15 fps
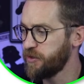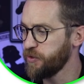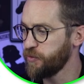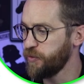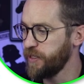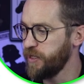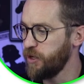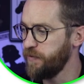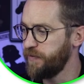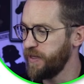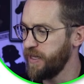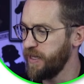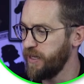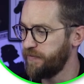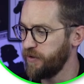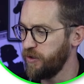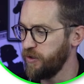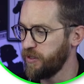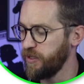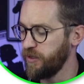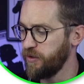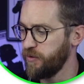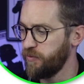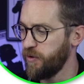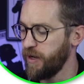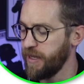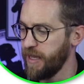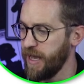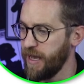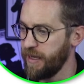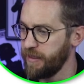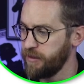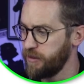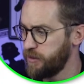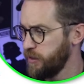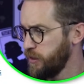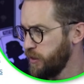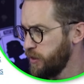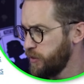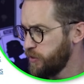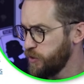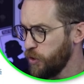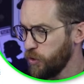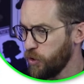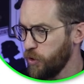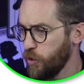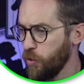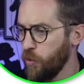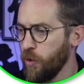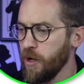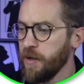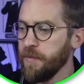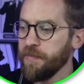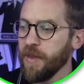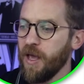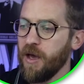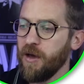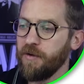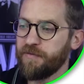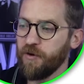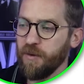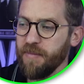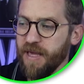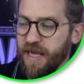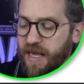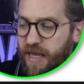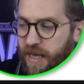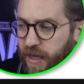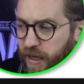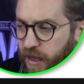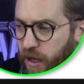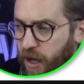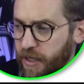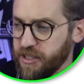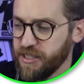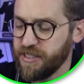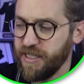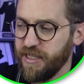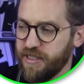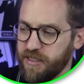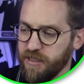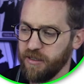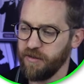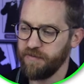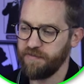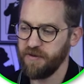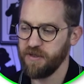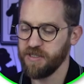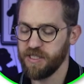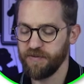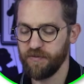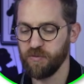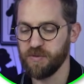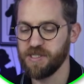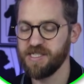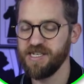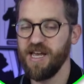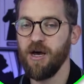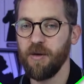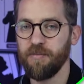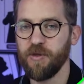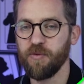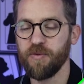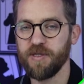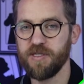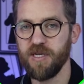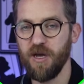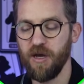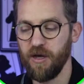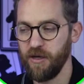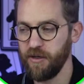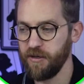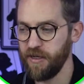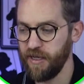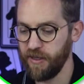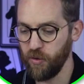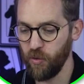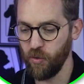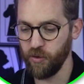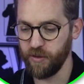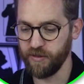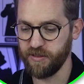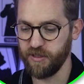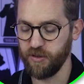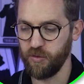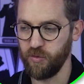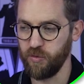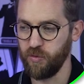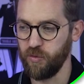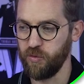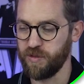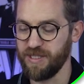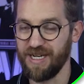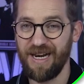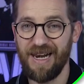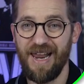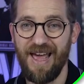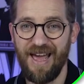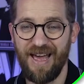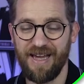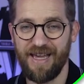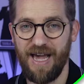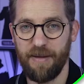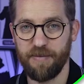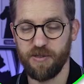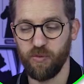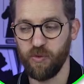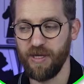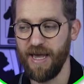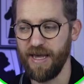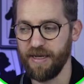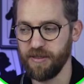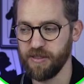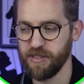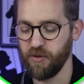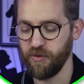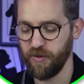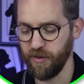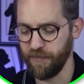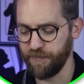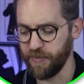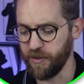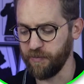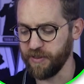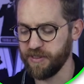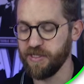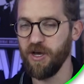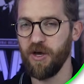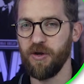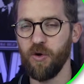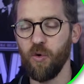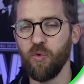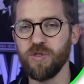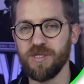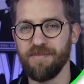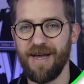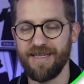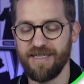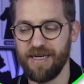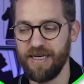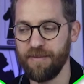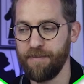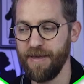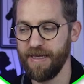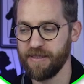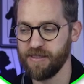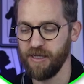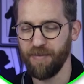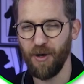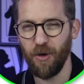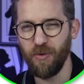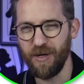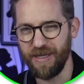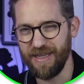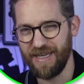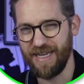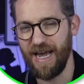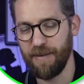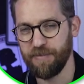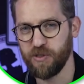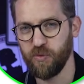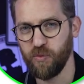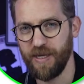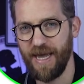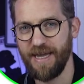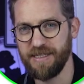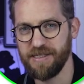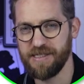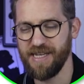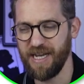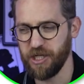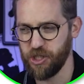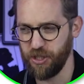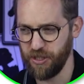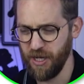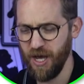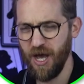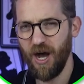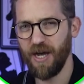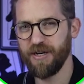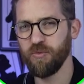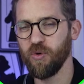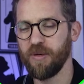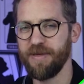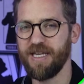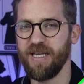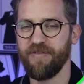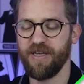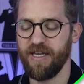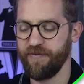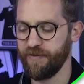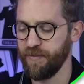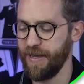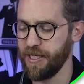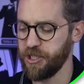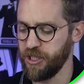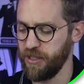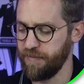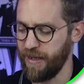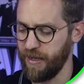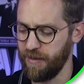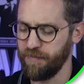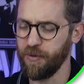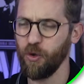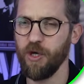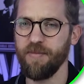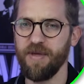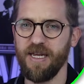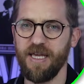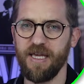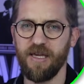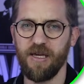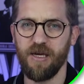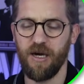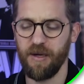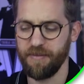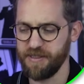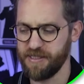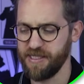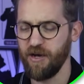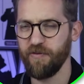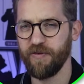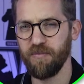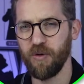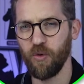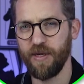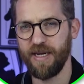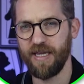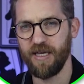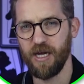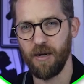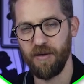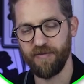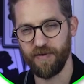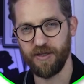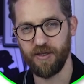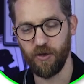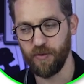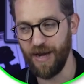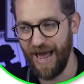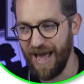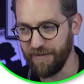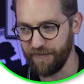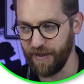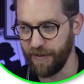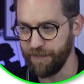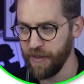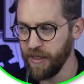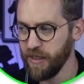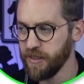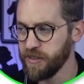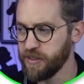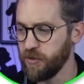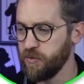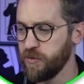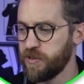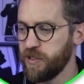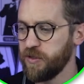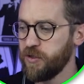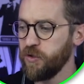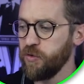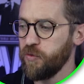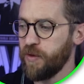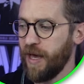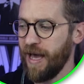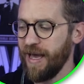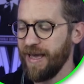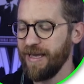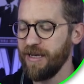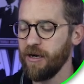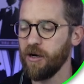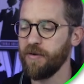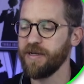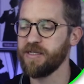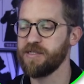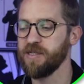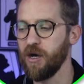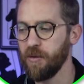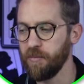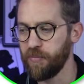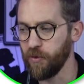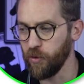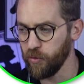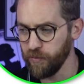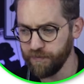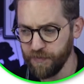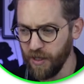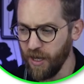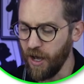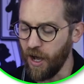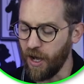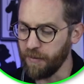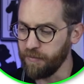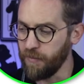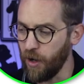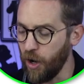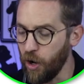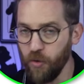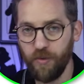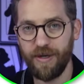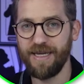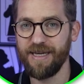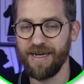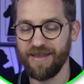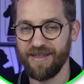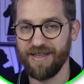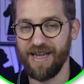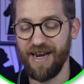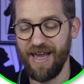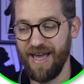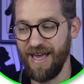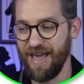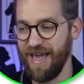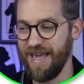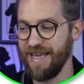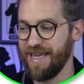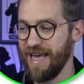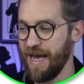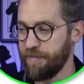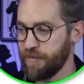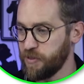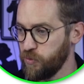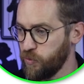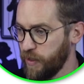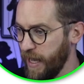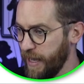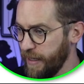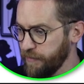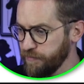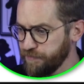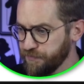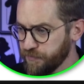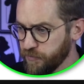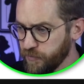3 over here if you're looking at the right-hand toggle. From here, I just need to, first of all, set up the return in order to declare a capital gain. So the return automatically picks up only the capital gain section. I don't want to be giving information about employment income and self-employed income if I don't have it. So to do that, in our example, I'm only going to declare a capital gain.